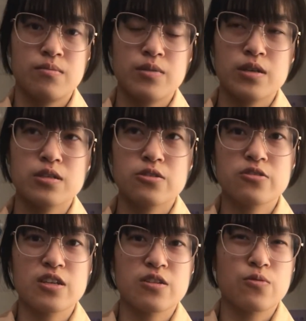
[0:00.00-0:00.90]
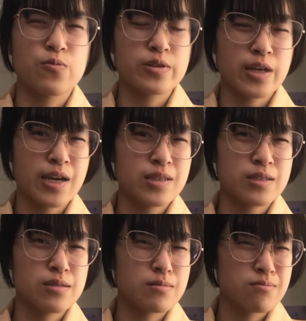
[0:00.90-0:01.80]
because there's like the
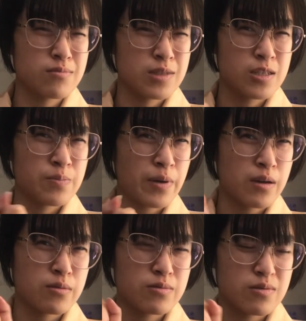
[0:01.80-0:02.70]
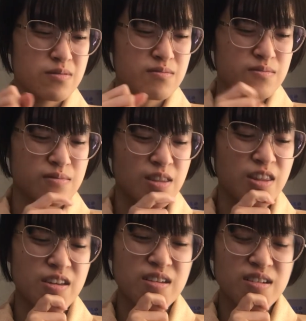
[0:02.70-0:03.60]
one-handed spout
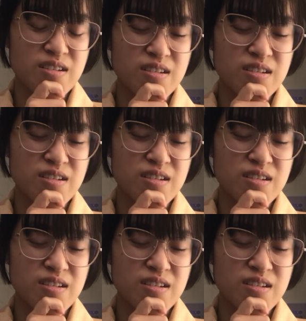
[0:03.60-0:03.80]
thing